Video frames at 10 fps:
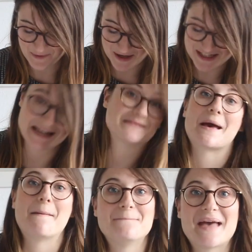Which
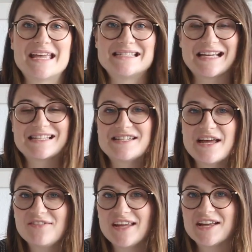sounds amazing, so
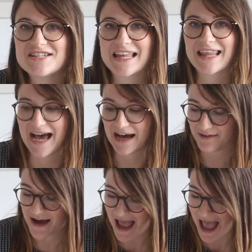definitely go and check that
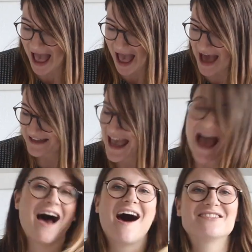out. And
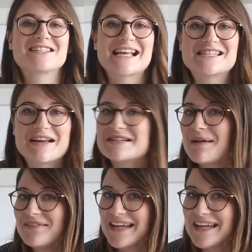yeah, I'll just get straight into my